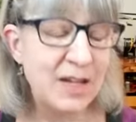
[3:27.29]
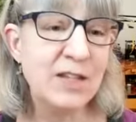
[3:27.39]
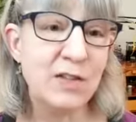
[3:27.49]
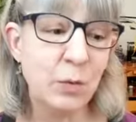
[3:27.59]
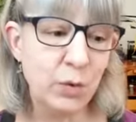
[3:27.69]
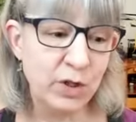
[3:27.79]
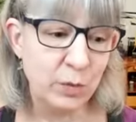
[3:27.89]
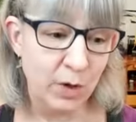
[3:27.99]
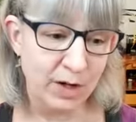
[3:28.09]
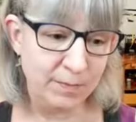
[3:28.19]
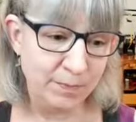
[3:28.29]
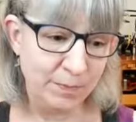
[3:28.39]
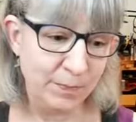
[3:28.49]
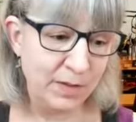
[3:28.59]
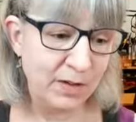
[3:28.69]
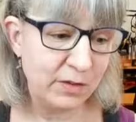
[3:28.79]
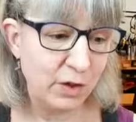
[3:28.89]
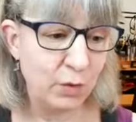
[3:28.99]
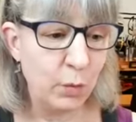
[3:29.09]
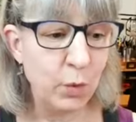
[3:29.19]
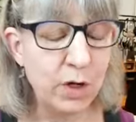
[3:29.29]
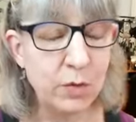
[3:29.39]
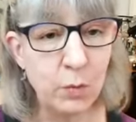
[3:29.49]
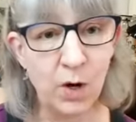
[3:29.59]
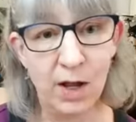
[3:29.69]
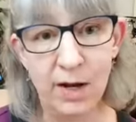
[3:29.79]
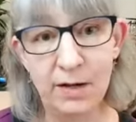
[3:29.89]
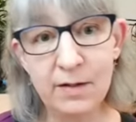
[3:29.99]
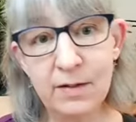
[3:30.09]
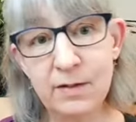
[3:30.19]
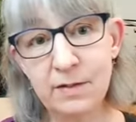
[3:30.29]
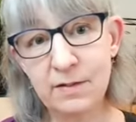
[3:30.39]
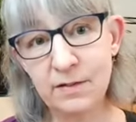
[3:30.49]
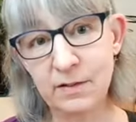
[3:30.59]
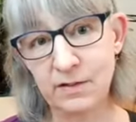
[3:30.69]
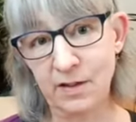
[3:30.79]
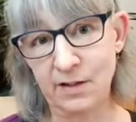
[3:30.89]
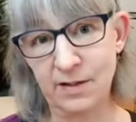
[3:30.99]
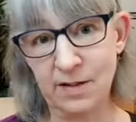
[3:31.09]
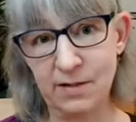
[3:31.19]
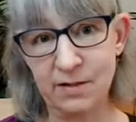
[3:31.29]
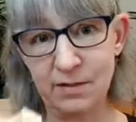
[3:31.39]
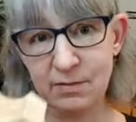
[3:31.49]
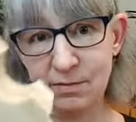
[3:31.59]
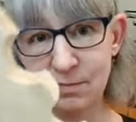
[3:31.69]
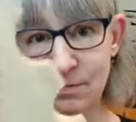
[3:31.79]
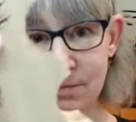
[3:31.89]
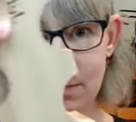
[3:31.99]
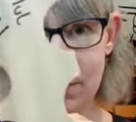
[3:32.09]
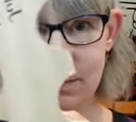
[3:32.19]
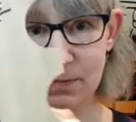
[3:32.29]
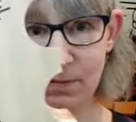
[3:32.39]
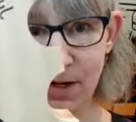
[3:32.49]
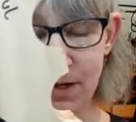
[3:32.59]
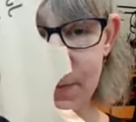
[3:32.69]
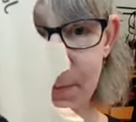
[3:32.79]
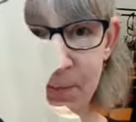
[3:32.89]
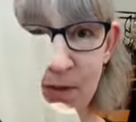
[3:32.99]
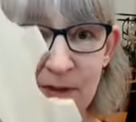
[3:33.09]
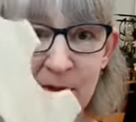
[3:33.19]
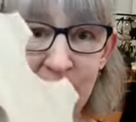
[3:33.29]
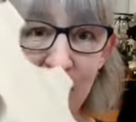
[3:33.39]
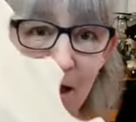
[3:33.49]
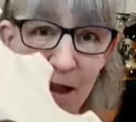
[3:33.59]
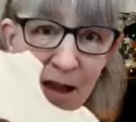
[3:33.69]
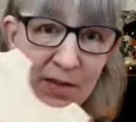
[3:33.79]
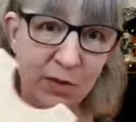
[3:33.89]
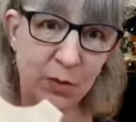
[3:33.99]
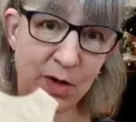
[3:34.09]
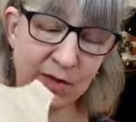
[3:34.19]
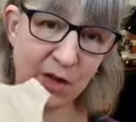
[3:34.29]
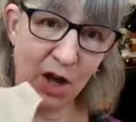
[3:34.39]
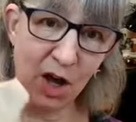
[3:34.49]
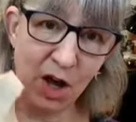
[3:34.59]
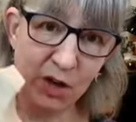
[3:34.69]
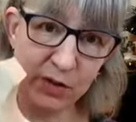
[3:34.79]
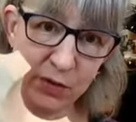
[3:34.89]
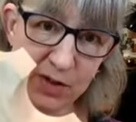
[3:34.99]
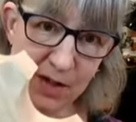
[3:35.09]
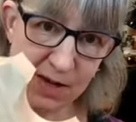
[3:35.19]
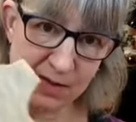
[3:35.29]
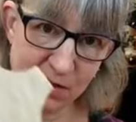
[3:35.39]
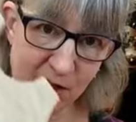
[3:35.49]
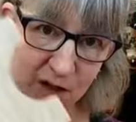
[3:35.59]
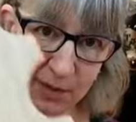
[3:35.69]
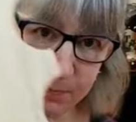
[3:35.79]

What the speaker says: is the wooden one. So the wooden one looks like this, right? And this one has all different sizes on